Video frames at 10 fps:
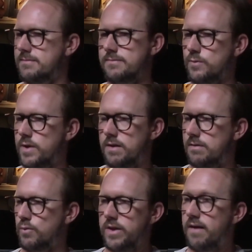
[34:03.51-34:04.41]
with
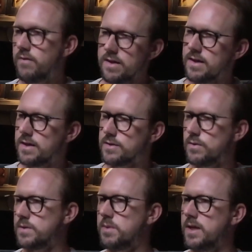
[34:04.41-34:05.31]
everything, so to
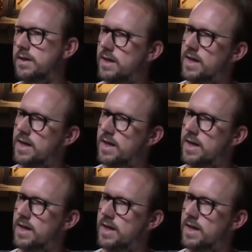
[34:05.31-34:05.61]
speak. Like I